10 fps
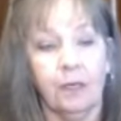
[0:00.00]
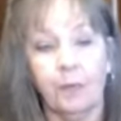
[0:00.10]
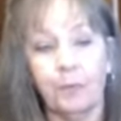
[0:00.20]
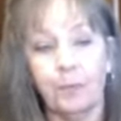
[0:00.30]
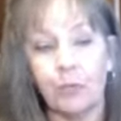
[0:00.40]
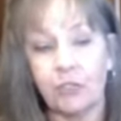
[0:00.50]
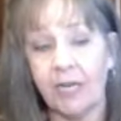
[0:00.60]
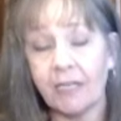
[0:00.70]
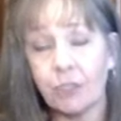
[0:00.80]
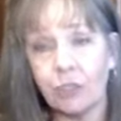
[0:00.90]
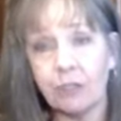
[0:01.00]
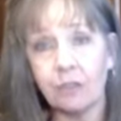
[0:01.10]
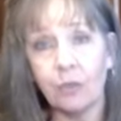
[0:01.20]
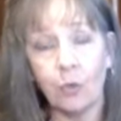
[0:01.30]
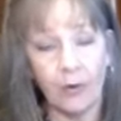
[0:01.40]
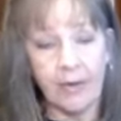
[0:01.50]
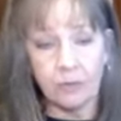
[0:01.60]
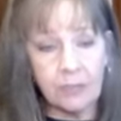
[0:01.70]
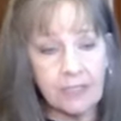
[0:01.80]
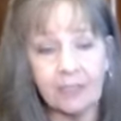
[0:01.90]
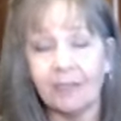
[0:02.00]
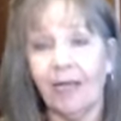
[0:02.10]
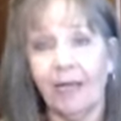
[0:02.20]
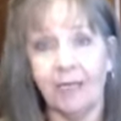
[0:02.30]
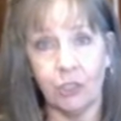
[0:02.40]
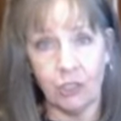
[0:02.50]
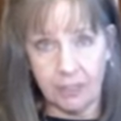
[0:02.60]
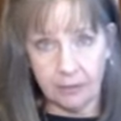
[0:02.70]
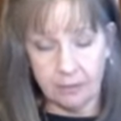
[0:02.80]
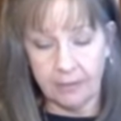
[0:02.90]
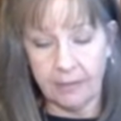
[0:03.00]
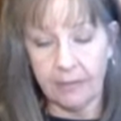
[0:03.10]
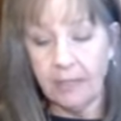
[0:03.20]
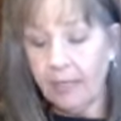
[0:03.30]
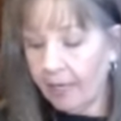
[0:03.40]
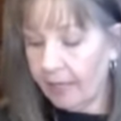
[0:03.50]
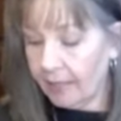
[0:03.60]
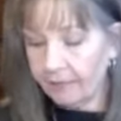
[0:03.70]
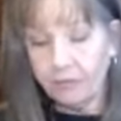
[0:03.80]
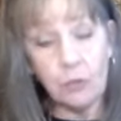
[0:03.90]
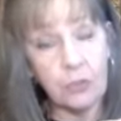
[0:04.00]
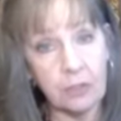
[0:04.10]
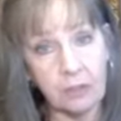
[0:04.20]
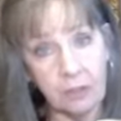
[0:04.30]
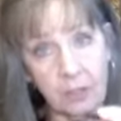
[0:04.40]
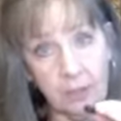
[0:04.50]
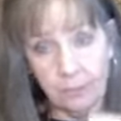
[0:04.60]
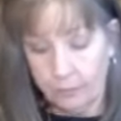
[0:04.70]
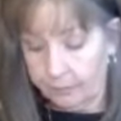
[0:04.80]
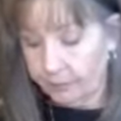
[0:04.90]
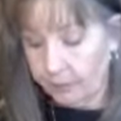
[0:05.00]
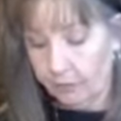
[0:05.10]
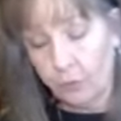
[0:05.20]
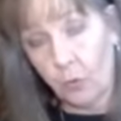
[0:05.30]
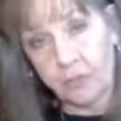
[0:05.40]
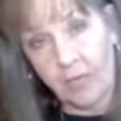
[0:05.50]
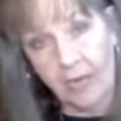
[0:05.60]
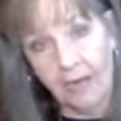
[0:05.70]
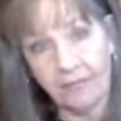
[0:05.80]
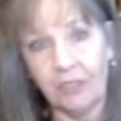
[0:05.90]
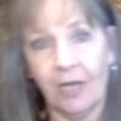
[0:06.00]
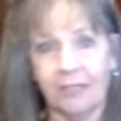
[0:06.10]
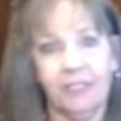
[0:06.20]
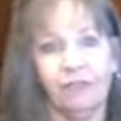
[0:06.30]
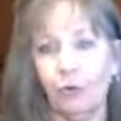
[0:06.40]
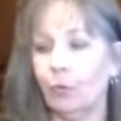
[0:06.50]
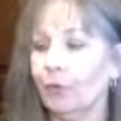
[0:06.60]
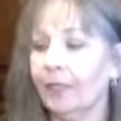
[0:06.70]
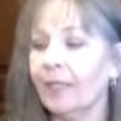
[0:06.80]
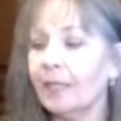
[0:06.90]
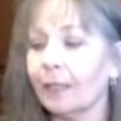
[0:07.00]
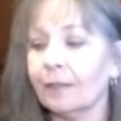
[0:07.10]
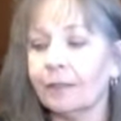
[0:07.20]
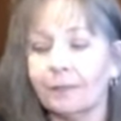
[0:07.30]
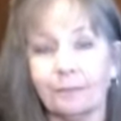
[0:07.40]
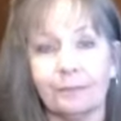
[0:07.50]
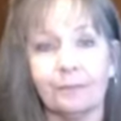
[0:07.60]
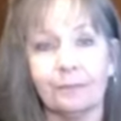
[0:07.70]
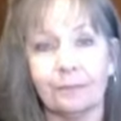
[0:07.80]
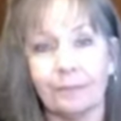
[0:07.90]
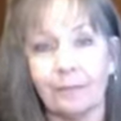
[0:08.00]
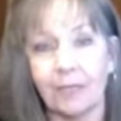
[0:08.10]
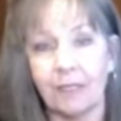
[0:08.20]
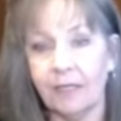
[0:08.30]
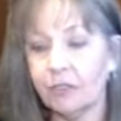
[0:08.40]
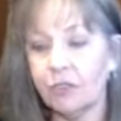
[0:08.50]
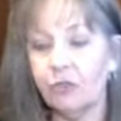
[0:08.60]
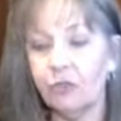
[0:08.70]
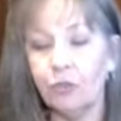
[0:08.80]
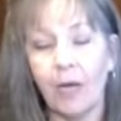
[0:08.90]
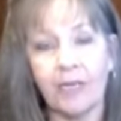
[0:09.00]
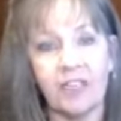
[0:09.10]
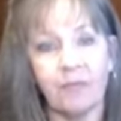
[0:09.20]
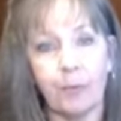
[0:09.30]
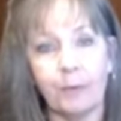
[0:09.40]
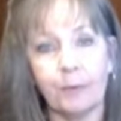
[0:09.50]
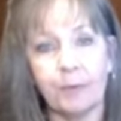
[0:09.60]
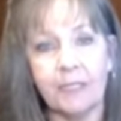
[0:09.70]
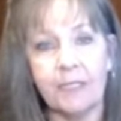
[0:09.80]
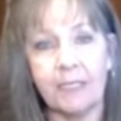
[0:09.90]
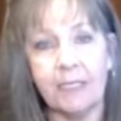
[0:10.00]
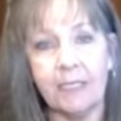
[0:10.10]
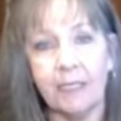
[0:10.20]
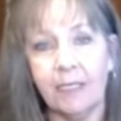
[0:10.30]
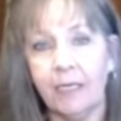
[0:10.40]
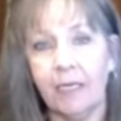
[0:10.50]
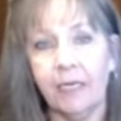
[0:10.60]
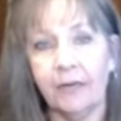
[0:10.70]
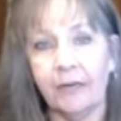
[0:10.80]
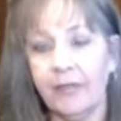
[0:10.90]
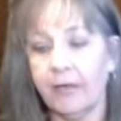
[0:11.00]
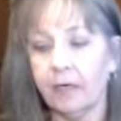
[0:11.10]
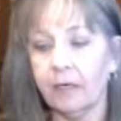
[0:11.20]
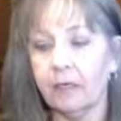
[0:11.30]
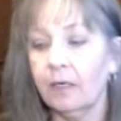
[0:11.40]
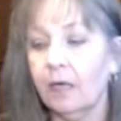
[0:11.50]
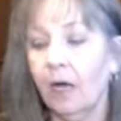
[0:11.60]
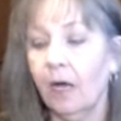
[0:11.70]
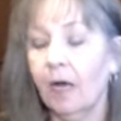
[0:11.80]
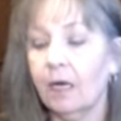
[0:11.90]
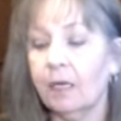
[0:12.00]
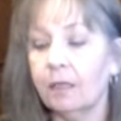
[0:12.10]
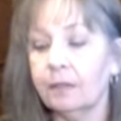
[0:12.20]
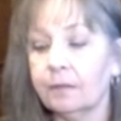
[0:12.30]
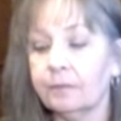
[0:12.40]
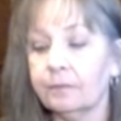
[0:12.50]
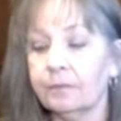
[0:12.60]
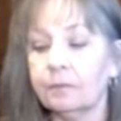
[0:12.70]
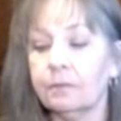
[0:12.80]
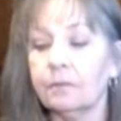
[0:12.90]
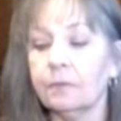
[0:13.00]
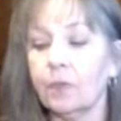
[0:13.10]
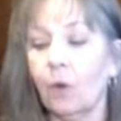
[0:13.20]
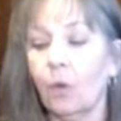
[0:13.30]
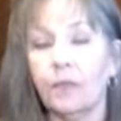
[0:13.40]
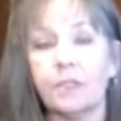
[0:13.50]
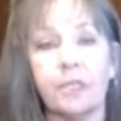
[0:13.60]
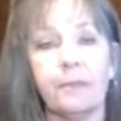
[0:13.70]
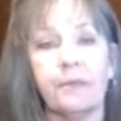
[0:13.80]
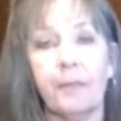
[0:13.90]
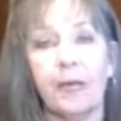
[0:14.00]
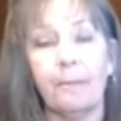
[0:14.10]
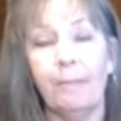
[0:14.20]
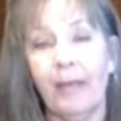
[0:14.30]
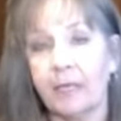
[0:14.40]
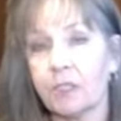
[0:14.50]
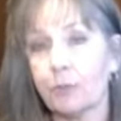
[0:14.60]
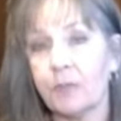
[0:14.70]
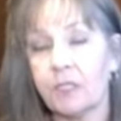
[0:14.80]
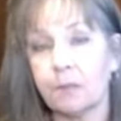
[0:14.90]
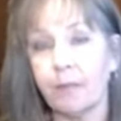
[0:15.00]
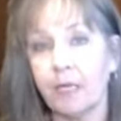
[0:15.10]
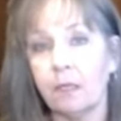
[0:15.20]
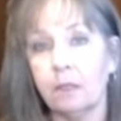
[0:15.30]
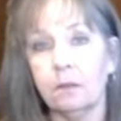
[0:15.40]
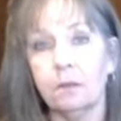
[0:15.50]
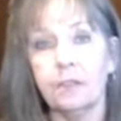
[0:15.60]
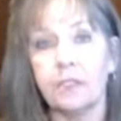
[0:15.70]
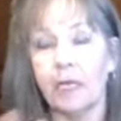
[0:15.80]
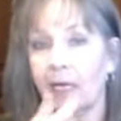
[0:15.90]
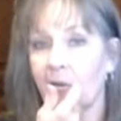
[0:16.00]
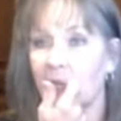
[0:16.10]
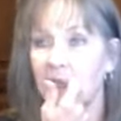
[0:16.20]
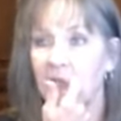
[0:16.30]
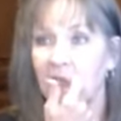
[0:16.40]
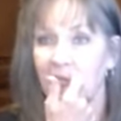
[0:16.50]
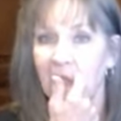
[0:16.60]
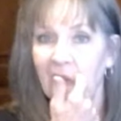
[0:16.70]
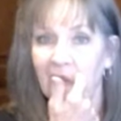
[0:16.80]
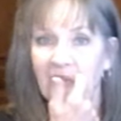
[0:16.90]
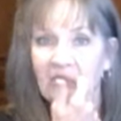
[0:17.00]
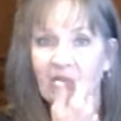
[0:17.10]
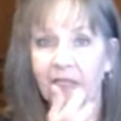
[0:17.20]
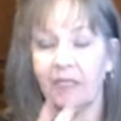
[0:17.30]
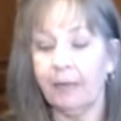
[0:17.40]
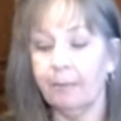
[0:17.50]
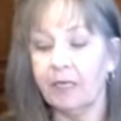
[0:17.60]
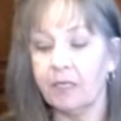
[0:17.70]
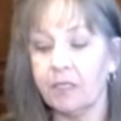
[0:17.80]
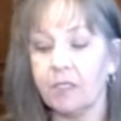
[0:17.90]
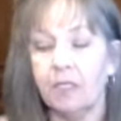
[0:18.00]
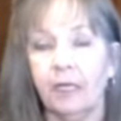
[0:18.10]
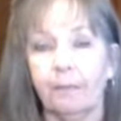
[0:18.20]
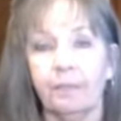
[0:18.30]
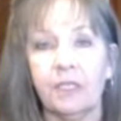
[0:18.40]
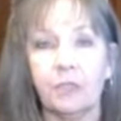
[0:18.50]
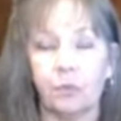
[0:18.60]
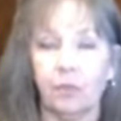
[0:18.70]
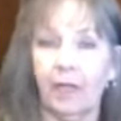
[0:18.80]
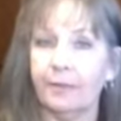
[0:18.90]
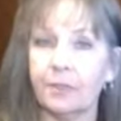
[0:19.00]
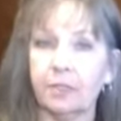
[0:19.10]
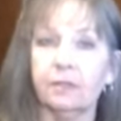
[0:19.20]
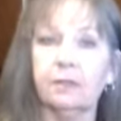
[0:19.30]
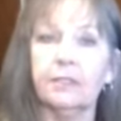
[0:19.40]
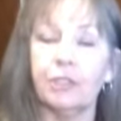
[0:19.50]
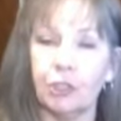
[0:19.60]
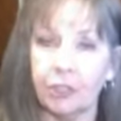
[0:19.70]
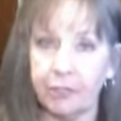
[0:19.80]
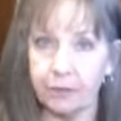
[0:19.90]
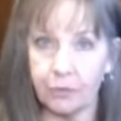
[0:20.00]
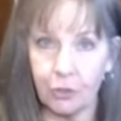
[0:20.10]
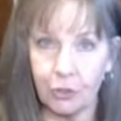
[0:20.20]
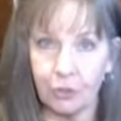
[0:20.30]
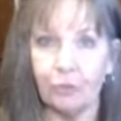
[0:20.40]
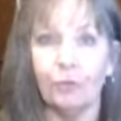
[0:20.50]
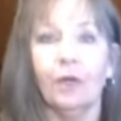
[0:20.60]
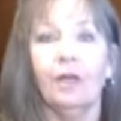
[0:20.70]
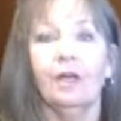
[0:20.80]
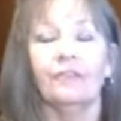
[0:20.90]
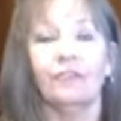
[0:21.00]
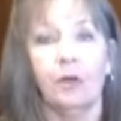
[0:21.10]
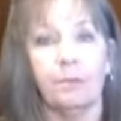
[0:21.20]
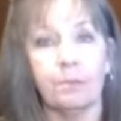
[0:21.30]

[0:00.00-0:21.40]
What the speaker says: protection, grounding, and shielding. And I've used, of course, I have a different one here that you guys have probably seen here and there on some of my banishment spells and things like that, because this will absolutely shield you from